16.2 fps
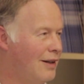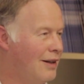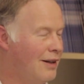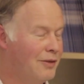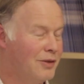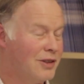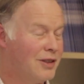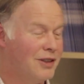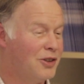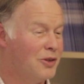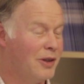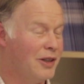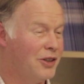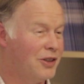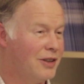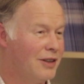of a
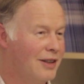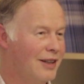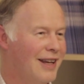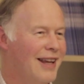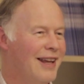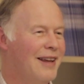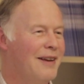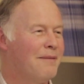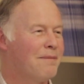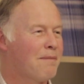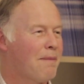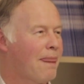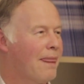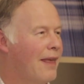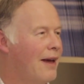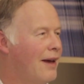situation,
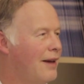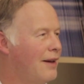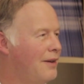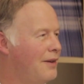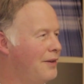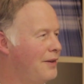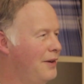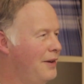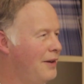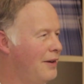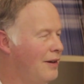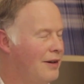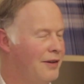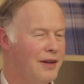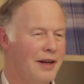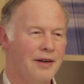and
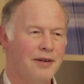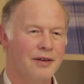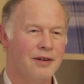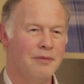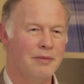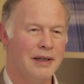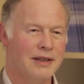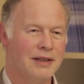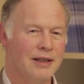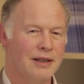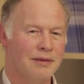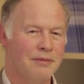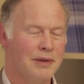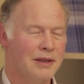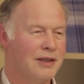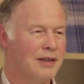at the end of the
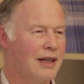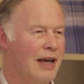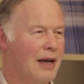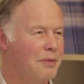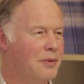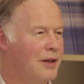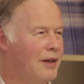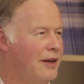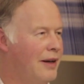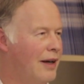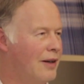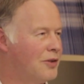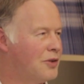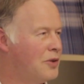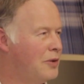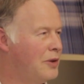meeting, Mrs. Cabinet
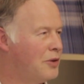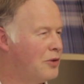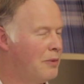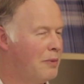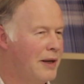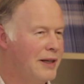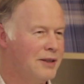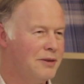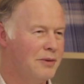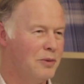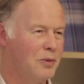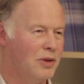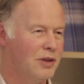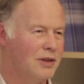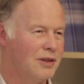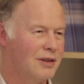announced who his replacement
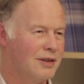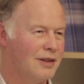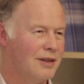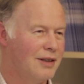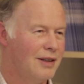was.